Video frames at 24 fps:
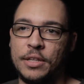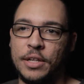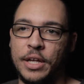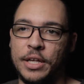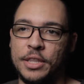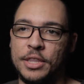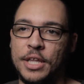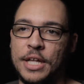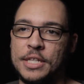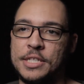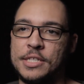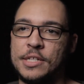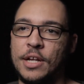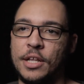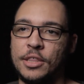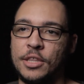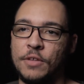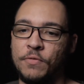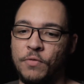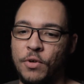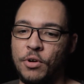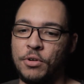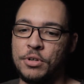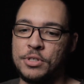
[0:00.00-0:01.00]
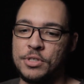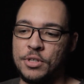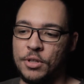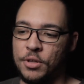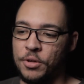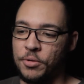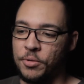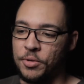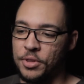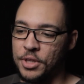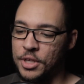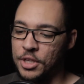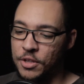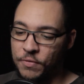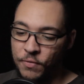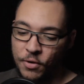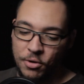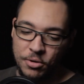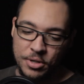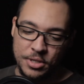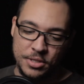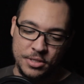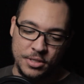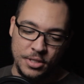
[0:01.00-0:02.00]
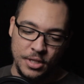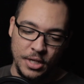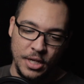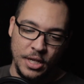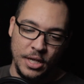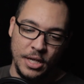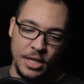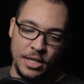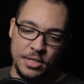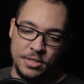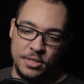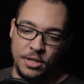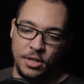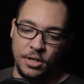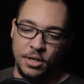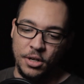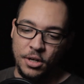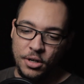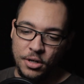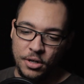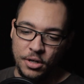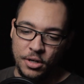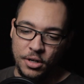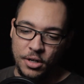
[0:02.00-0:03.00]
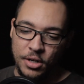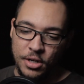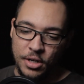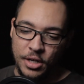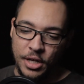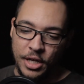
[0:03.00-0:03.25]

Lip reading: Like, that's not the focus of the whole thing. The focus is on her,